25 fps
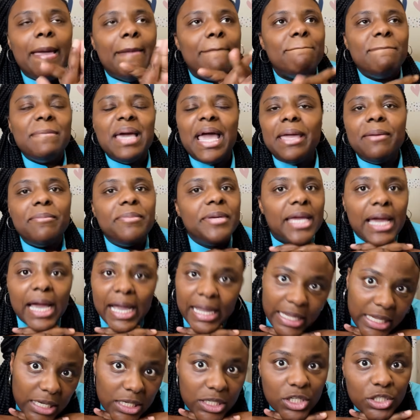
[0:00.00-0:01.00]
maybe I
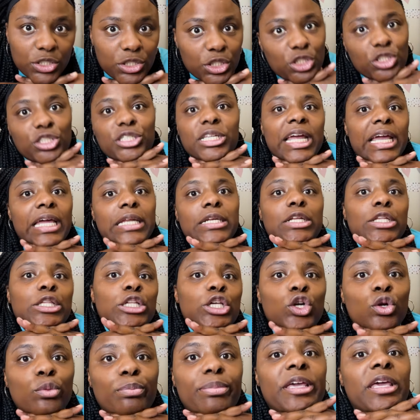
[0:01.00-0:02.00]
can understand a
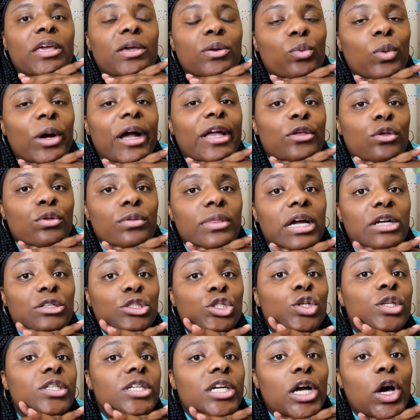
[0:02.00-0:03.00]
little bit why you
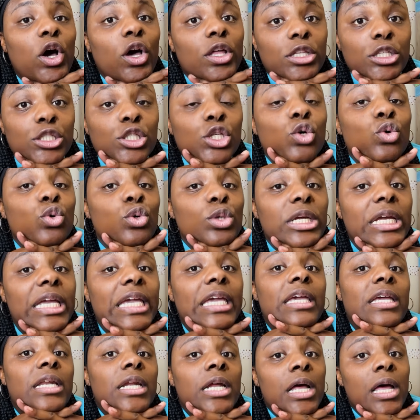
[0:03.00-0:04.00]
thought you could call the school to
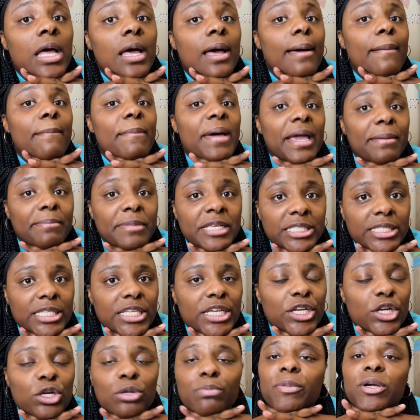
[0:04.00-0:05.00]
get a
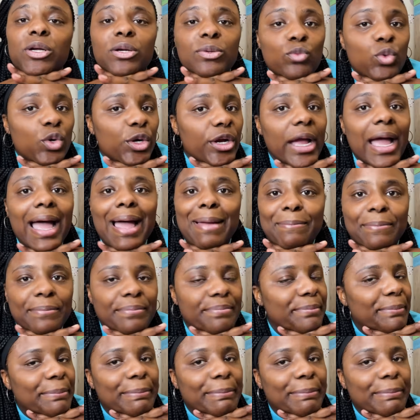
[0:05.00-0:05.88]
babysitter, but